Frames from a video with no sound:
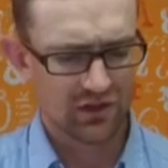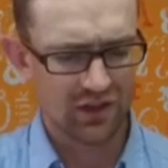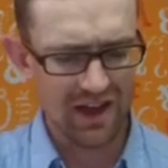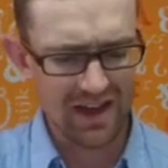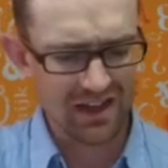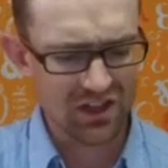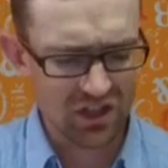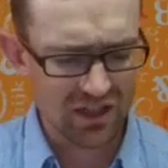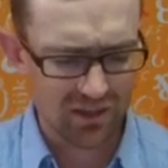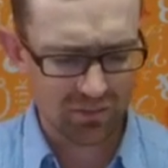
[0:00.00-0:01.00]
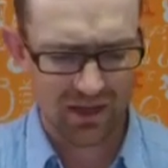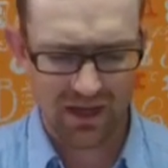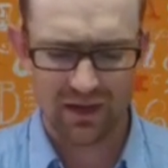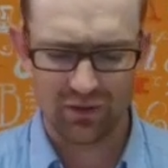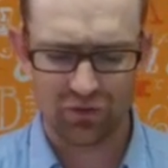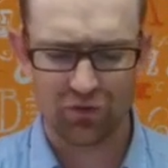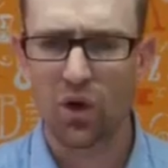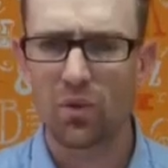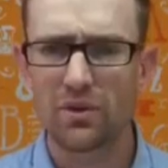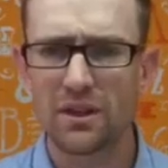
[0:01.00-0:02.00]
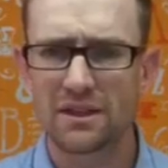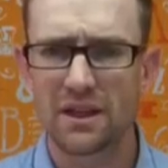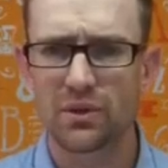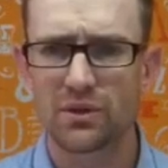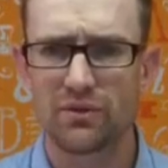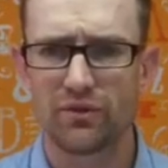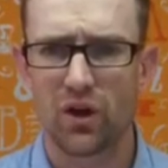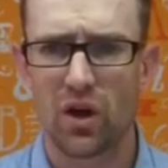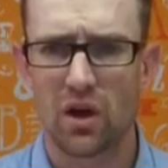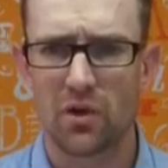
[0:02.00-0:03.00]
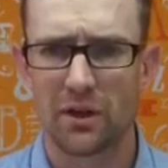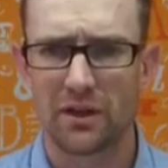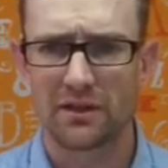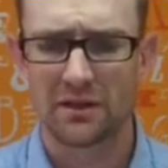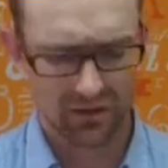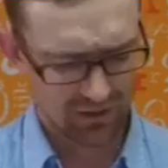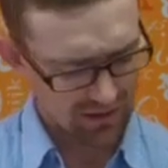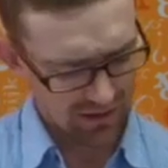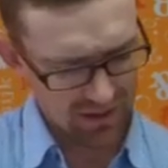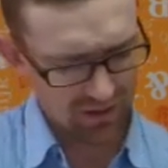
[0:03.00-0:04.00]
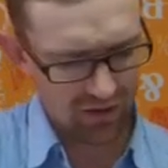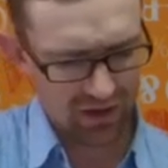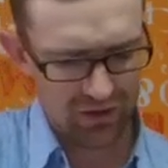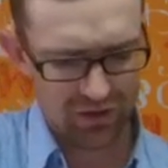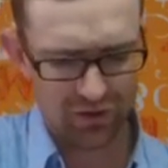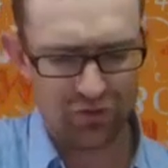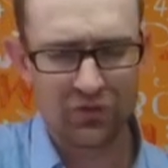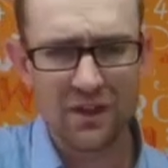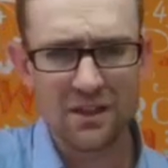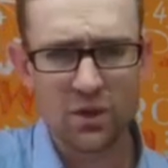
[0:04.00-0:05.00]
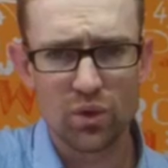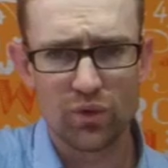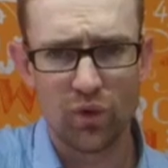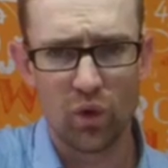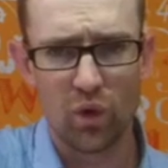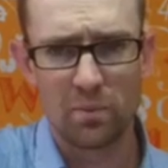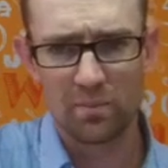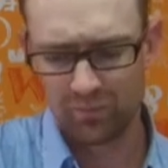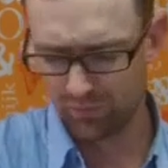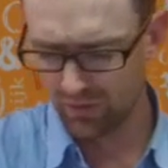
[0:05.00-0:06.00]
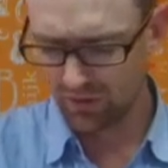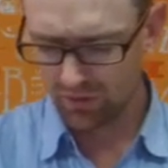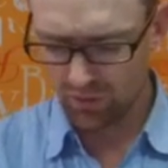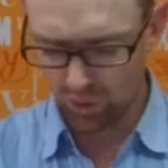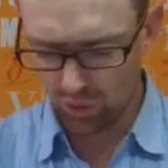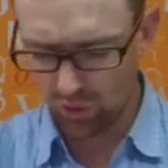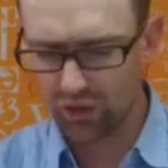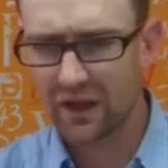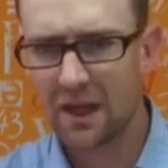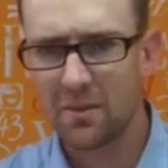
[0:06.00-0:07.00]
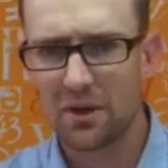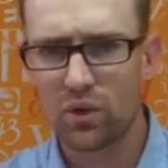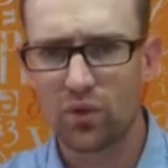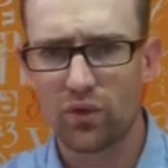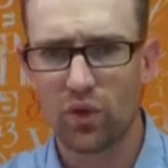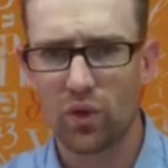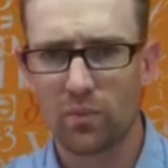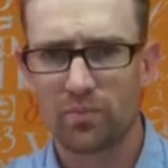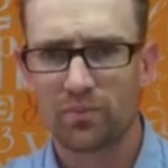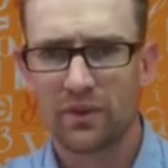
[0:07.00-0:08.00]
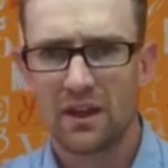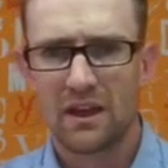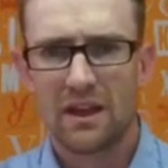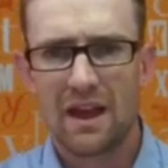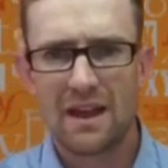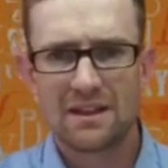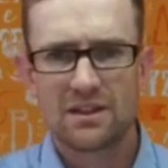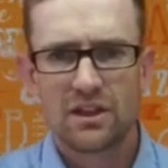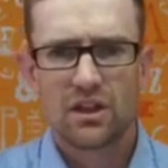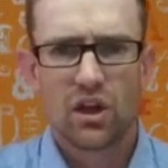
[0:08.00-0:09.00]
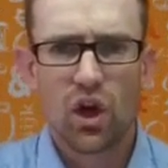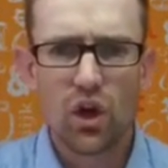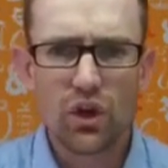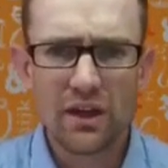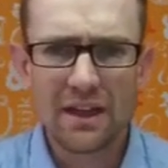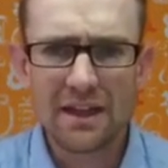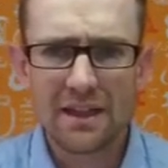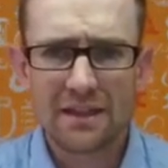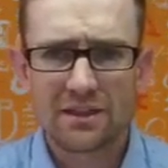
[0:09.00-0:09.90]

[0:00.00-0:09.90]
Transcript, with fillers: So energy is obtained from the cell's environment in either the physical form or the chemical form. And only